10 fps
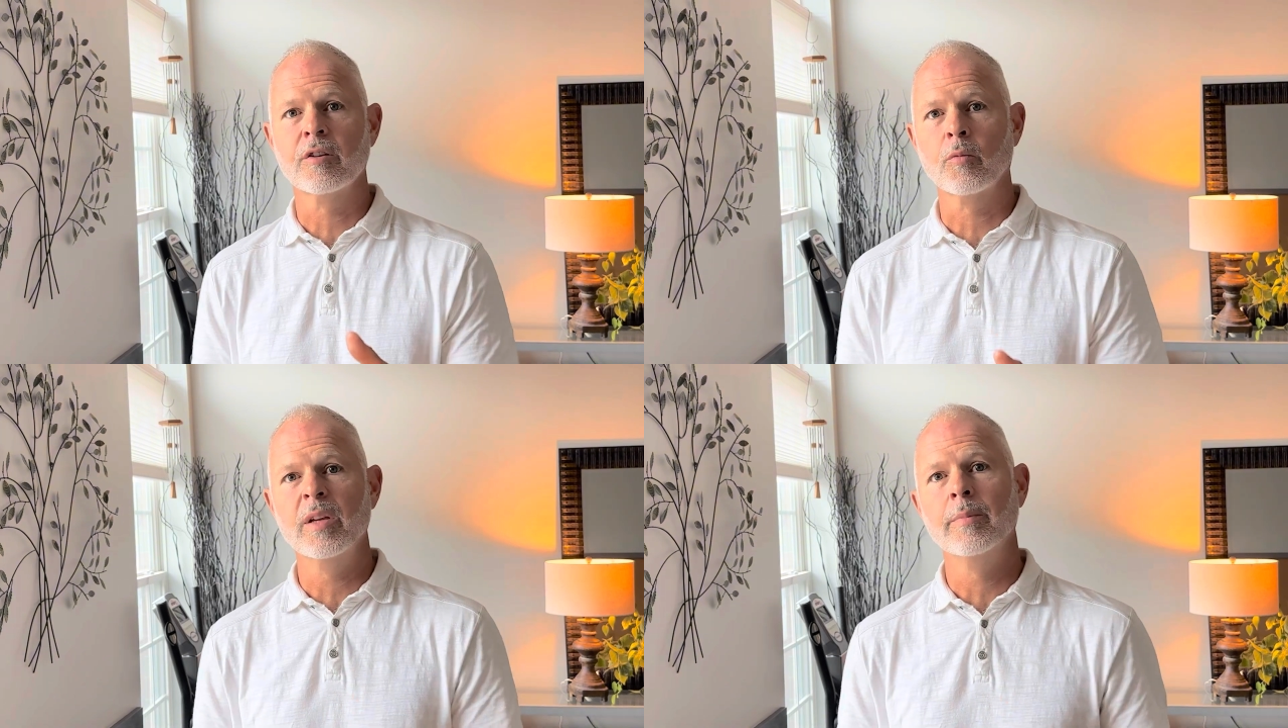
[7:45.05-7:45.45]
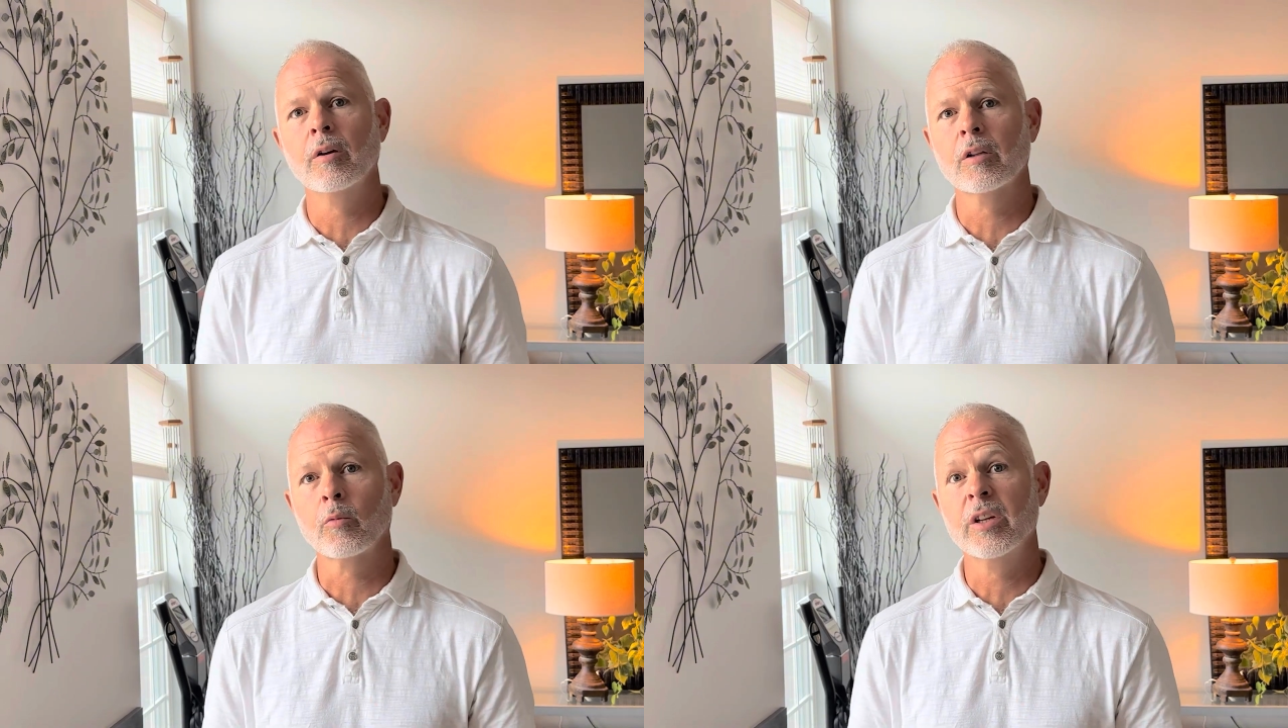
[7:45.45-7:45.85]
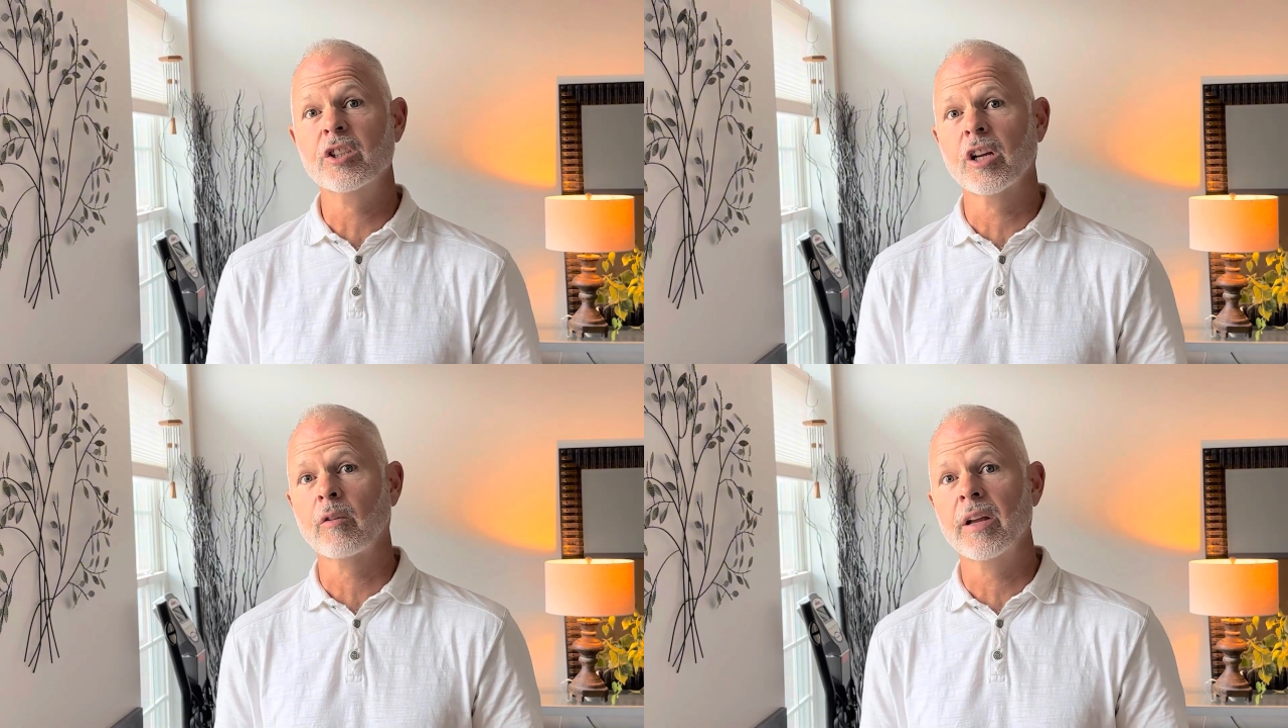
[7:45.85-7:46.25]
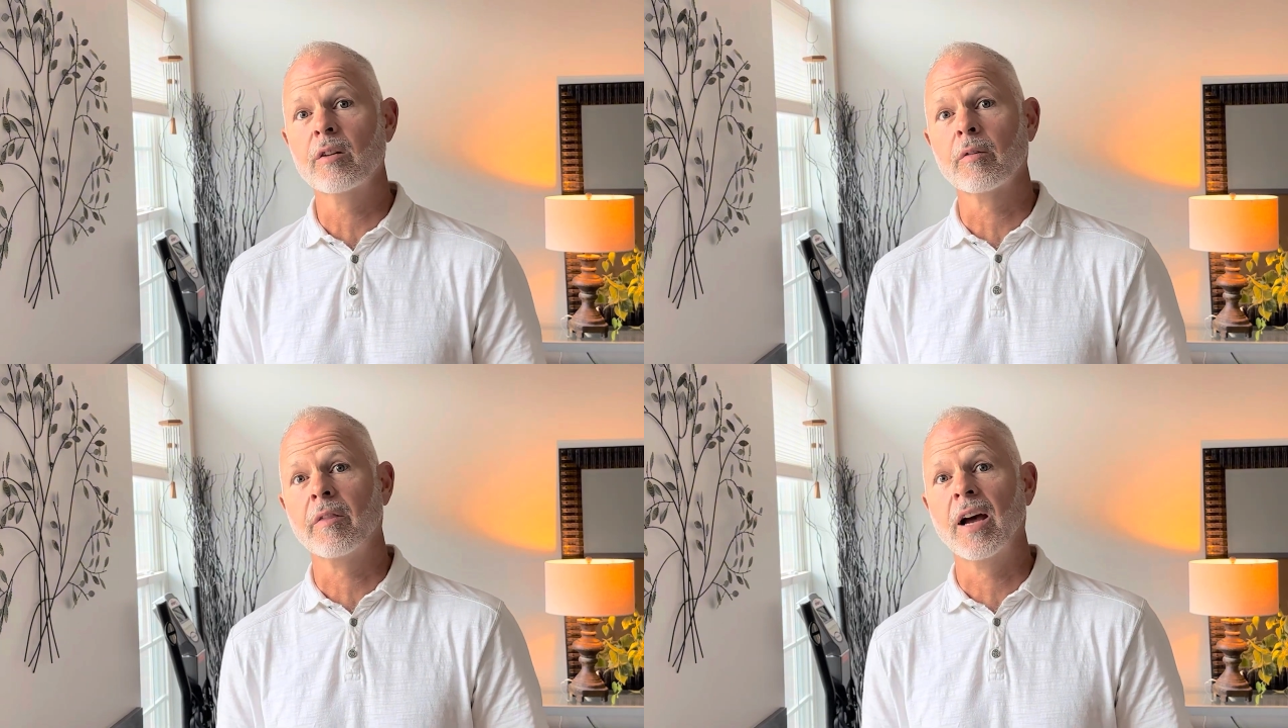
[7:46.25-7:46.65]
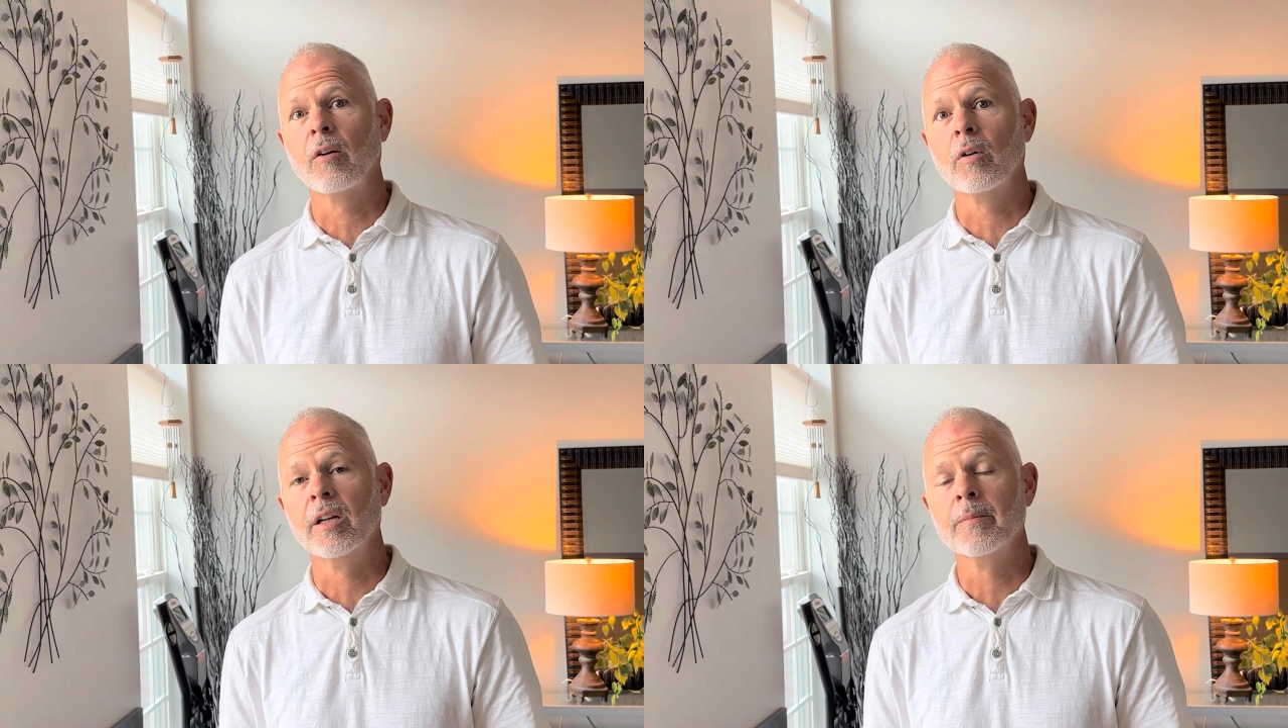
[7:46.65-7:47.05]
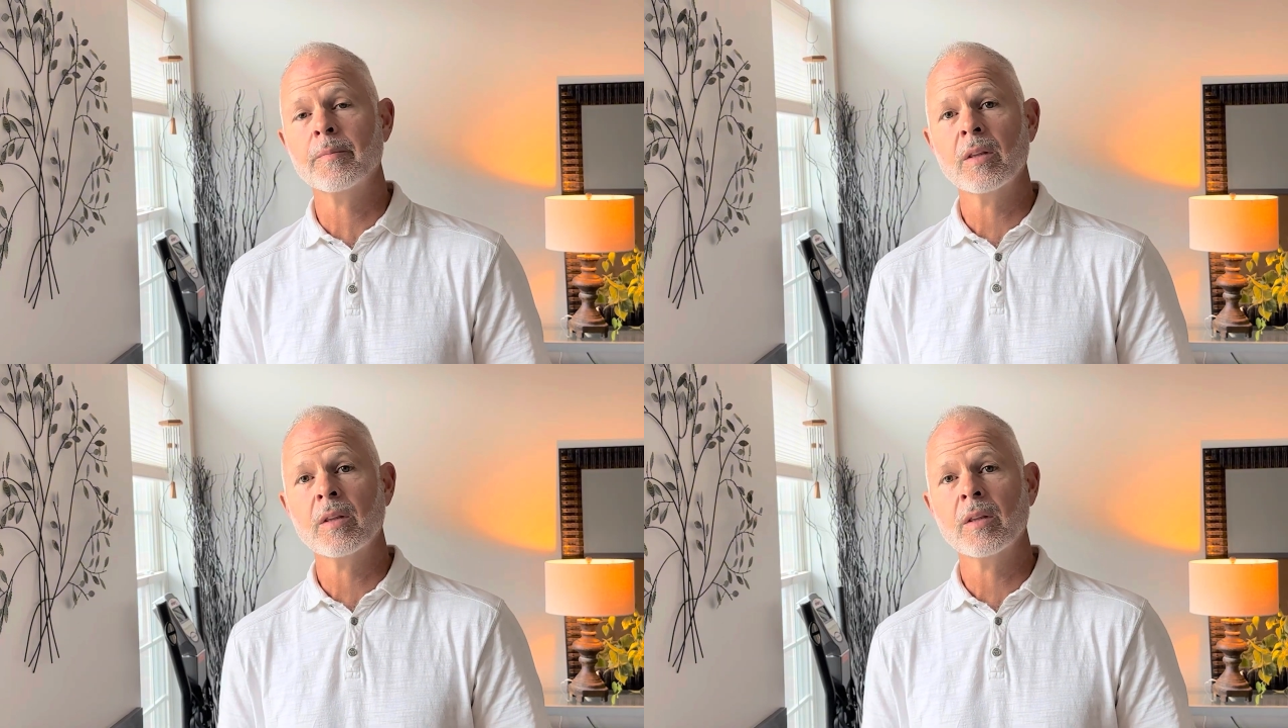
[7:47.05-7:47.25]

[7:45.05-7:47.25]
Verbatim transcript: to rebuild and regenerate your thyroid.